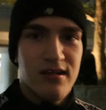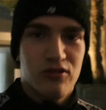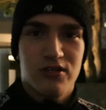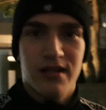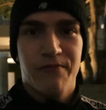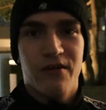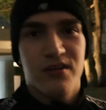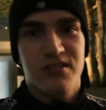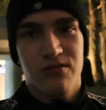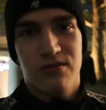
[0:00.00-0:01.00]
to sleep very
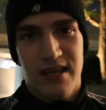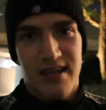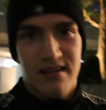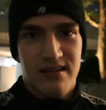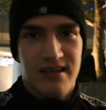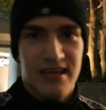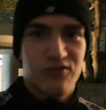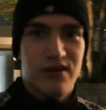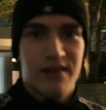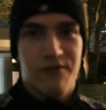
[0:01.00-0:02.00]
soon and get
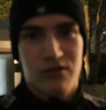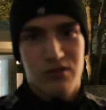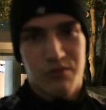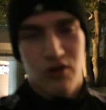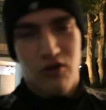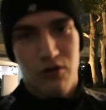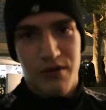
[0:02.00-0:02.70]
ready for tomorrow,